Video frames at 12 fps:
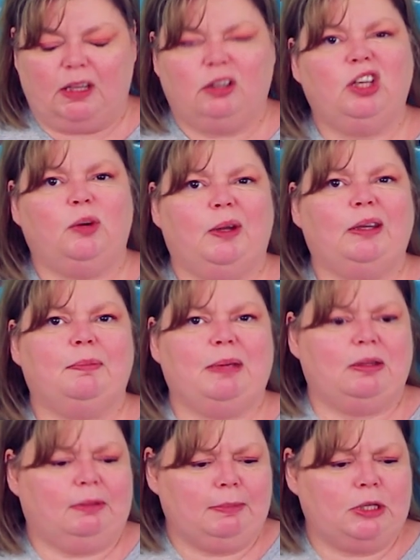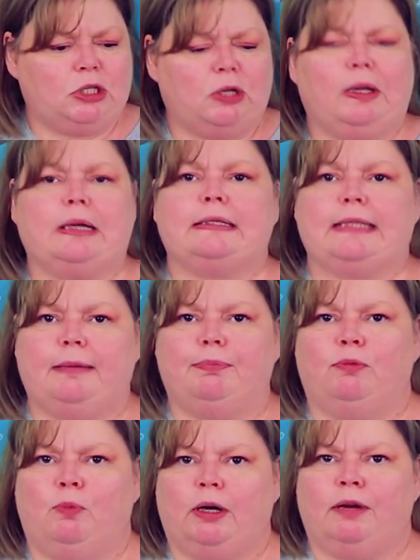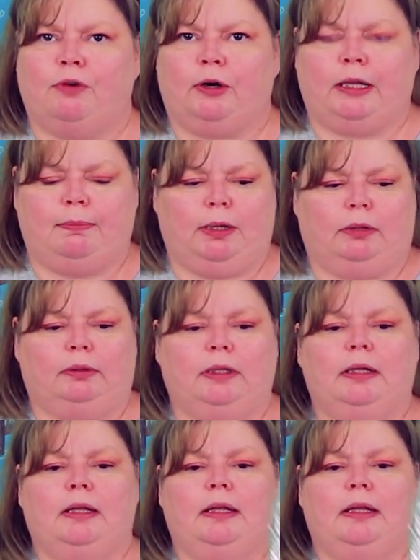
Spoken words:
You know what? Let me show you an example of what I've already built.